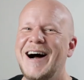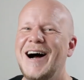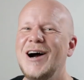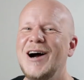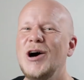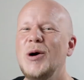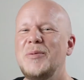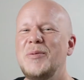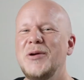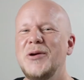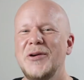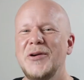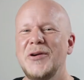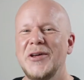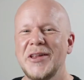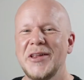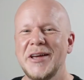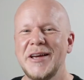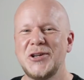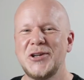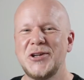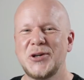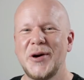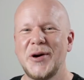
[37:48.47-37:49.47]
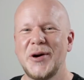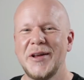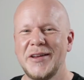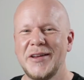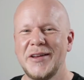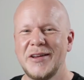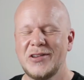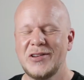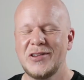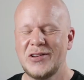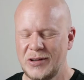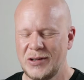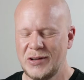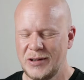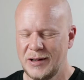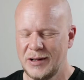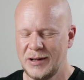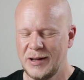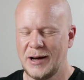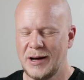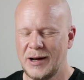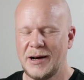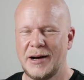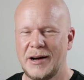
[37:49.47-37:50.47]
I hope you really enjoyed this.
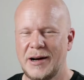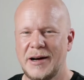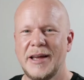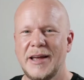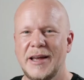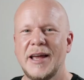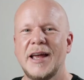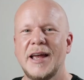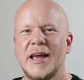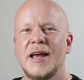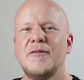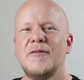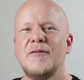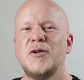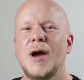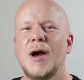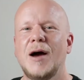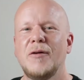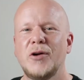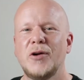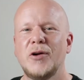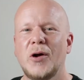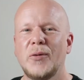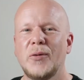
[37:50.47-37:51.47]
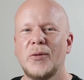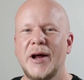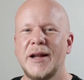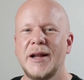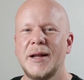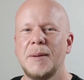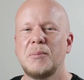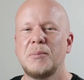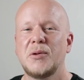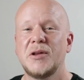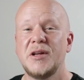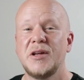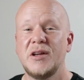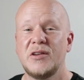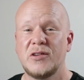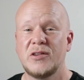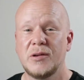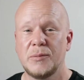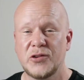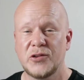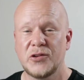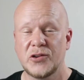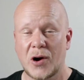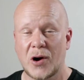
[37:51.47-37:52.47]
Uh, if you haven't already, please
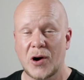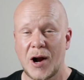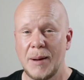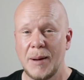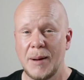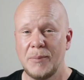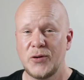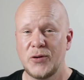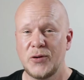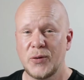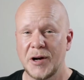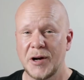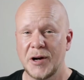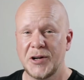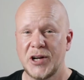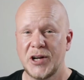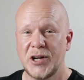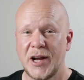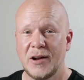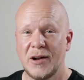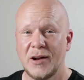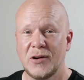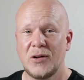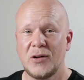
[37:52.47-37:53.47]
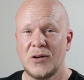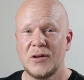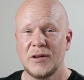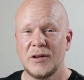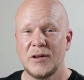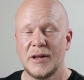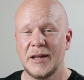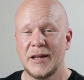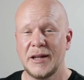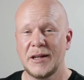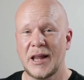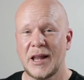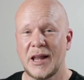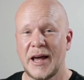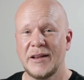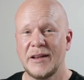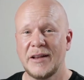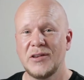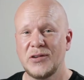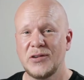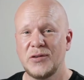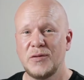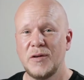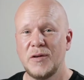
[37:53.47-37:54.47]
subscribe to our channel and like
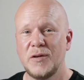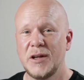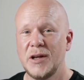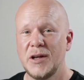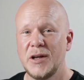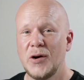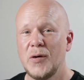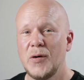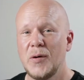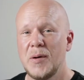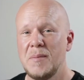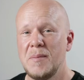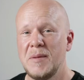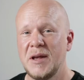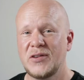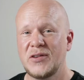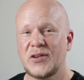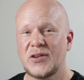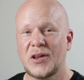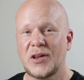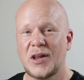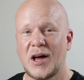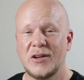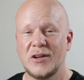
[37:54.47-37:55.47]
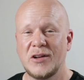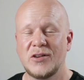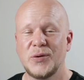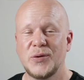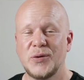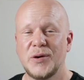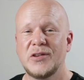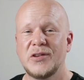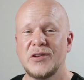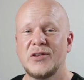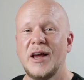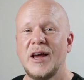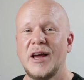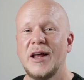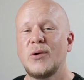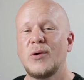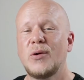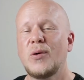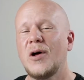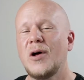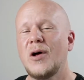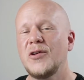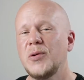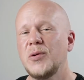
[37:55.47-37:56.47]
this video. It means a lot to us. And it'll
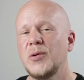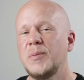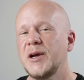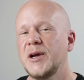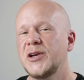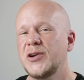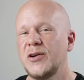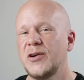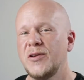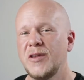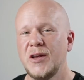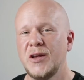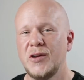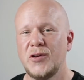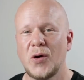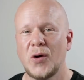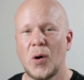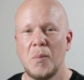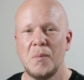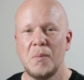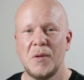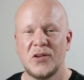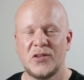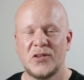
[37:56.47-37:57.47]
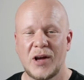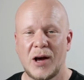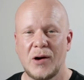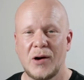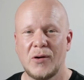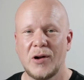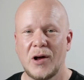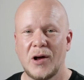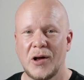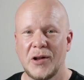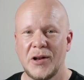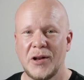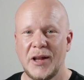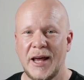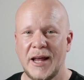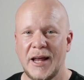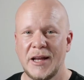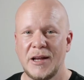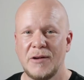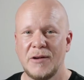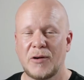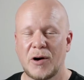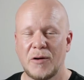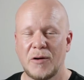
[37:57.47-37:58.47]
also make sure that you don't miss out on
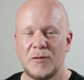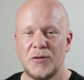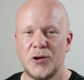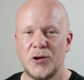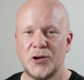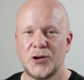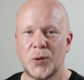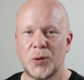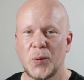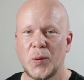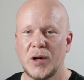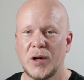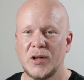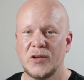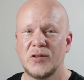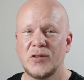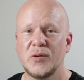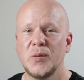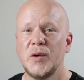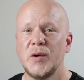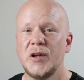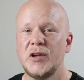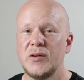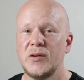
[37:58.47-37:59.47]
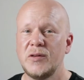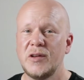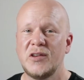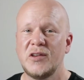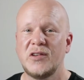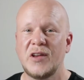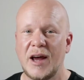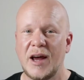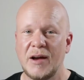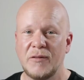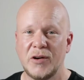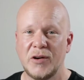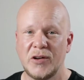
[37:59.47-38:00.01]
any of our future ones. We do these every